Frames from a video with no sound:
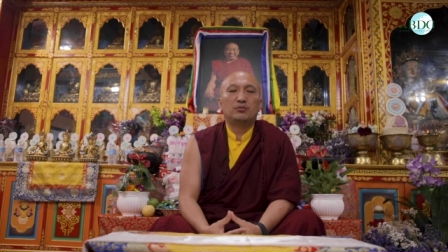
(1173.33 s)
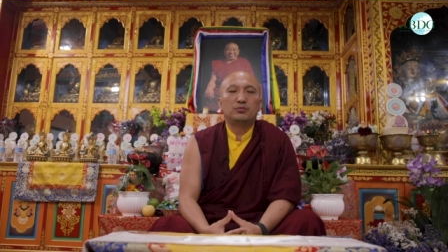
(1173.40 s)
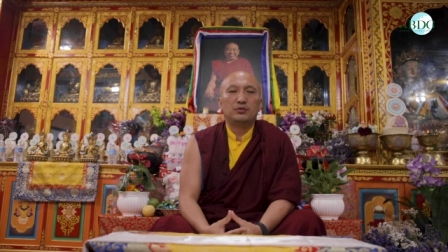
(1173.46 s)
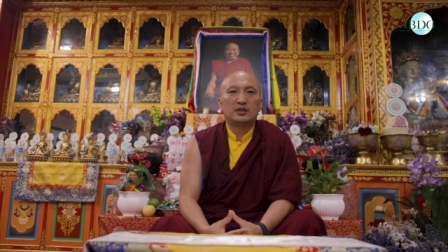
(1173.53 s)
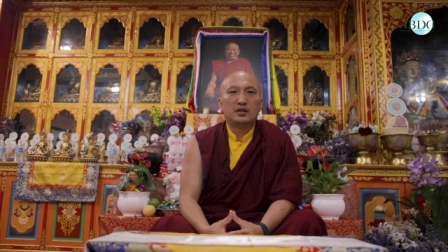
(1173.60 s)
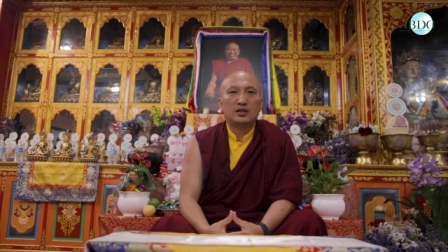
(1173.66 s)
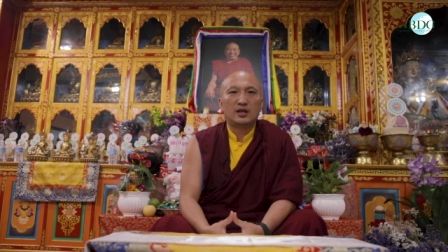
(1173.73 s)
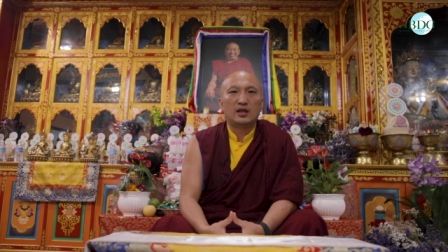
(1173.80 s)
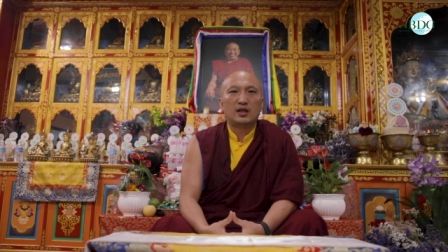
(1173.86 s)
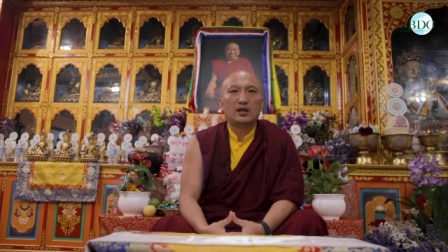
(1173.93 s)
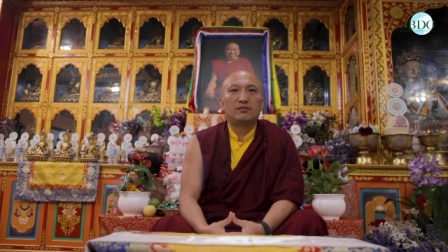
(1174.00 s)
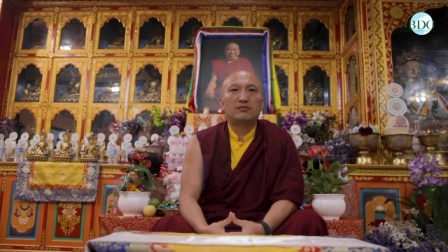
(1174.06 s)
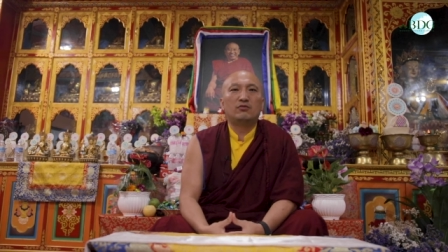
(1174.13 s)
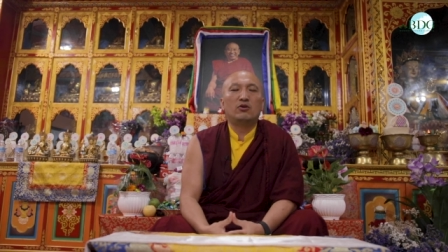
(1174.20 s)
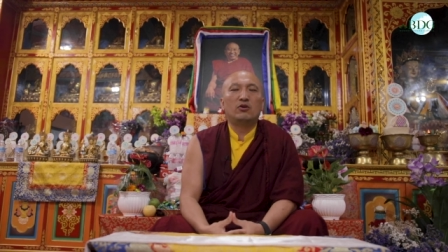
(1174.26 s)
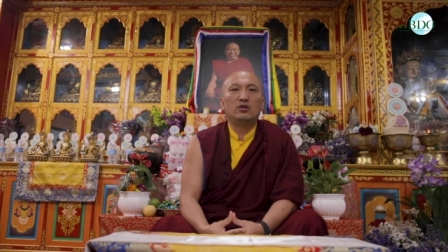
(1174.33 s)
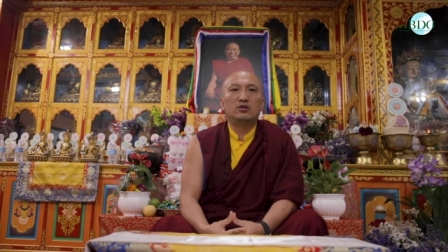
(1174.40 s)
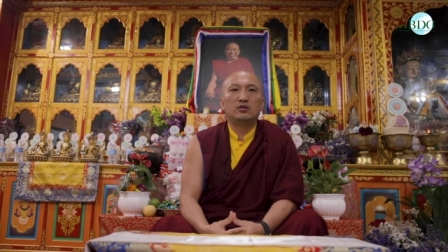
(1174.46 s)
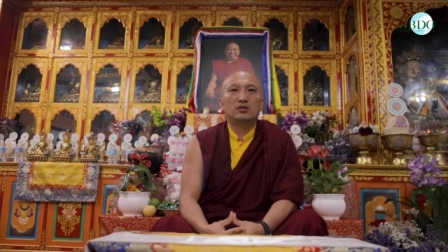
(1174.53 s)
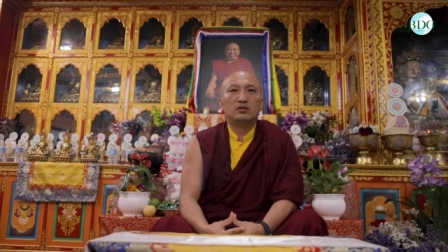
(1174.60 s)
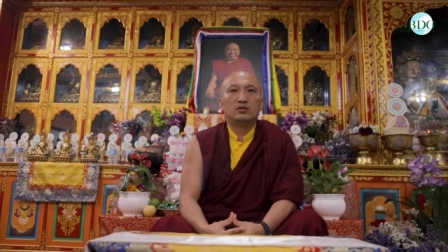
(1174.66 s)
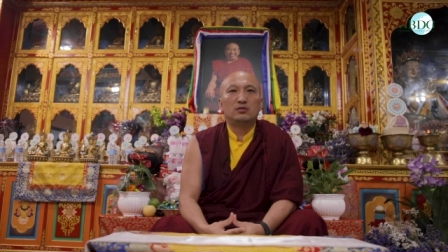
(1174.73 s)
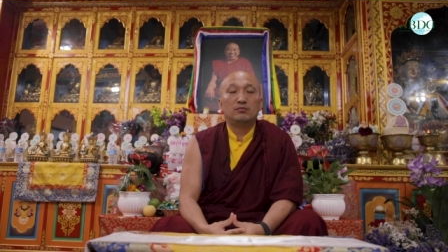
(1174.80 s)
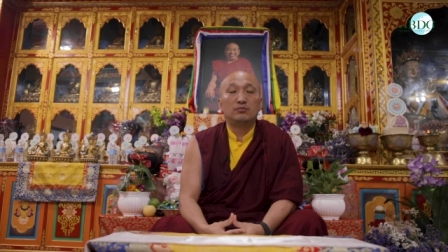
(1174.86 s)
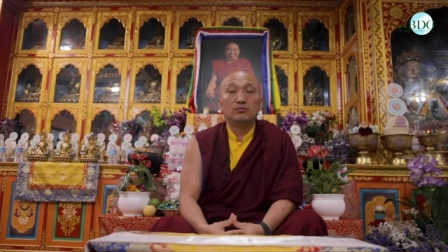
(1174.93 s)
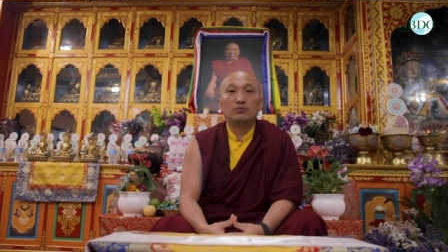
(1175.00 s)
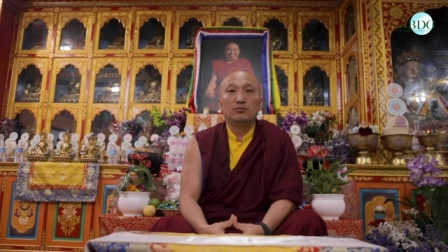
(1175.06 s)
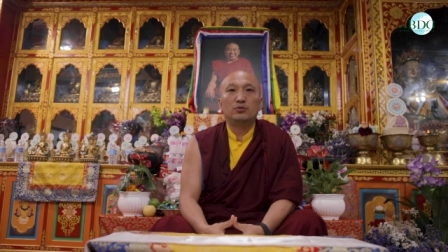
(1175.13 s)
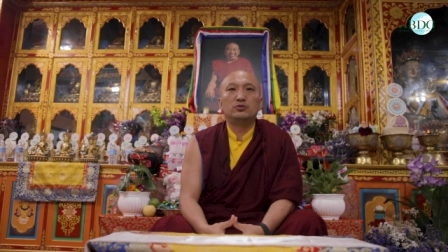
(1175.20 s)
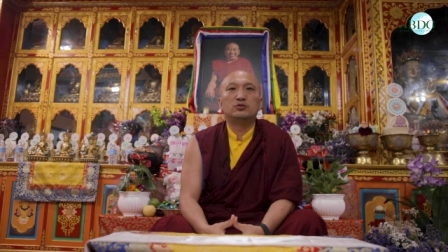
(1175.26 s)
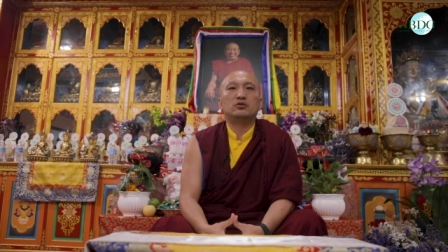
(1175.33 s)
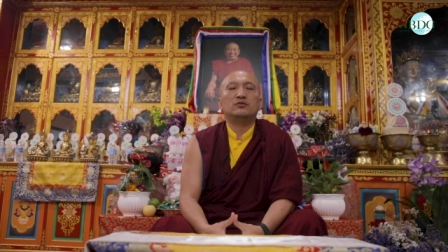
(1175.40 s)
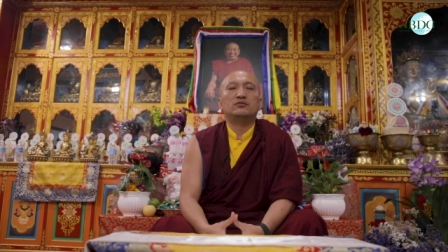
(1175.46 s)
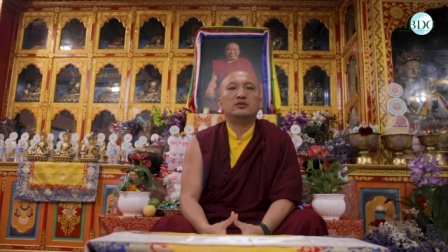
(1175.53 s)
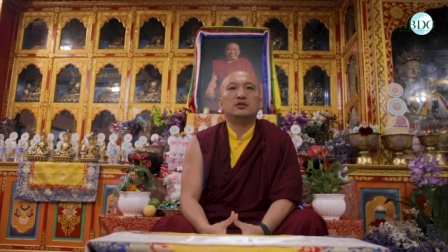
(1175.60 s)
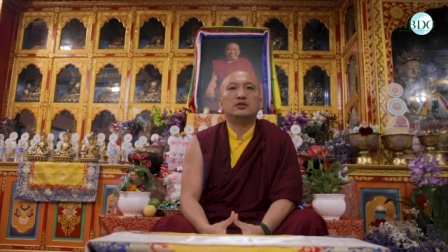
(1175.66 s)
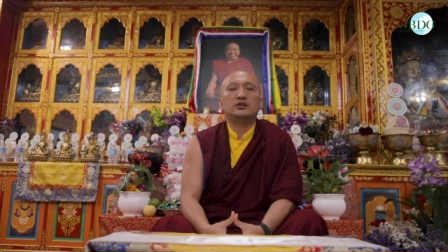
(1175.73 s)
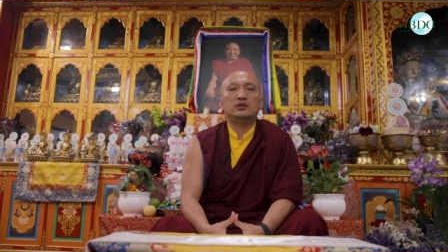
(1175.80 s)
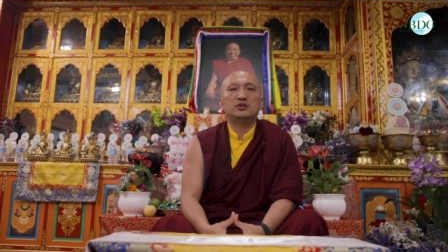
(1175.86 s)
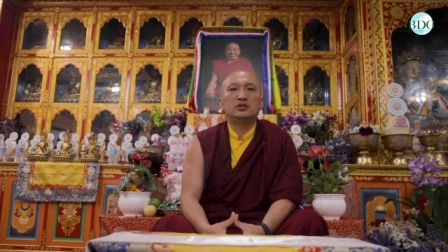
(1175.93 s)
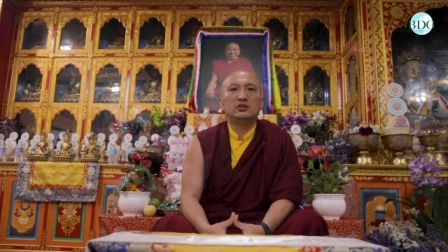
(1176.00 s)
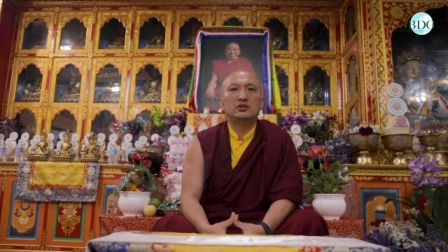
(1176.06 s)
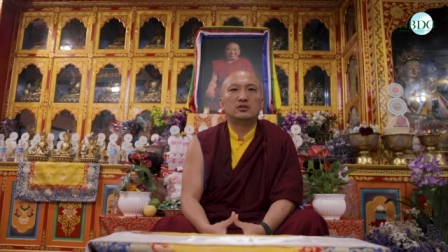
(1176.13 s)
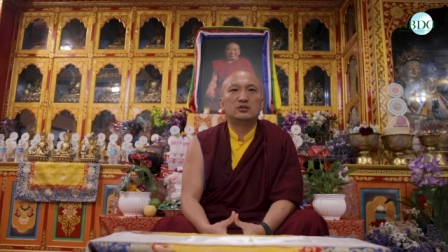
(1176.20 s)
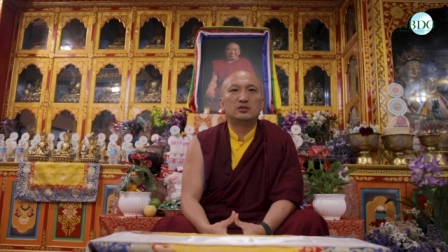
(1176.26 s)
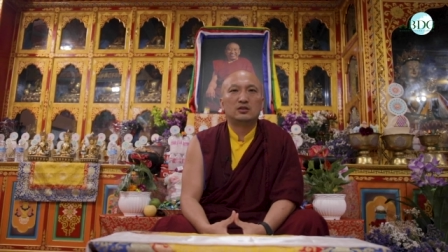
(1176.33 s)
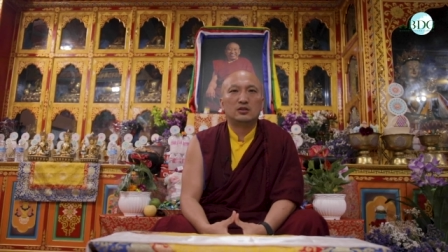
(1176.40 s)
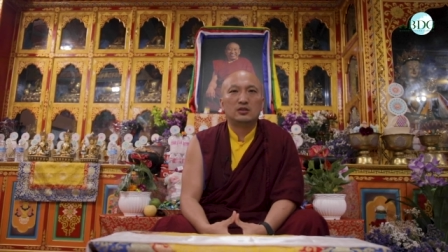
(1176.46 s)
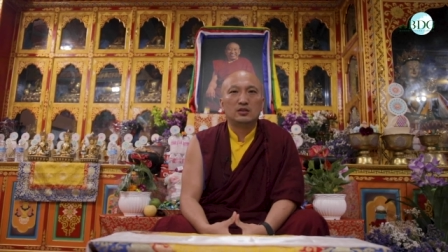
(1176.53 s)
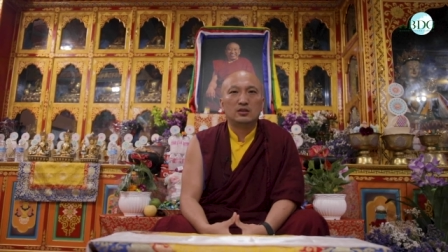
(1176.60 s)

we have all most of his teachings,